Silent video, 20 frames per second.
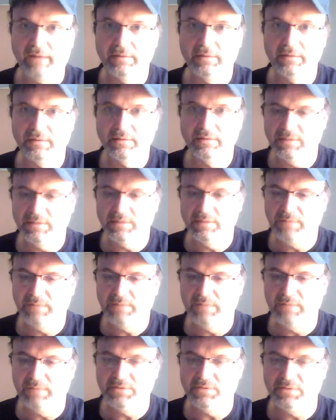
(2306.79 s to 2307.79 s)
because
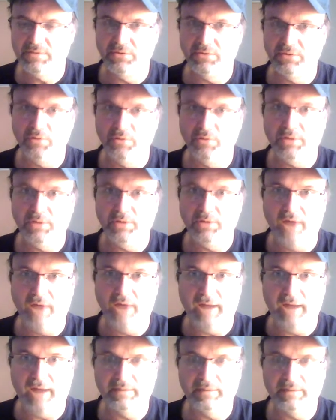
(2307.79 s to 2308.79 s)
sometimes they'll be
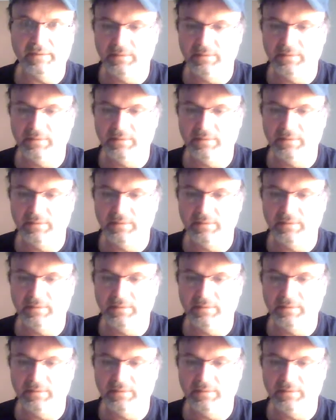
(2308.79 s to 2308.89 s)
cracked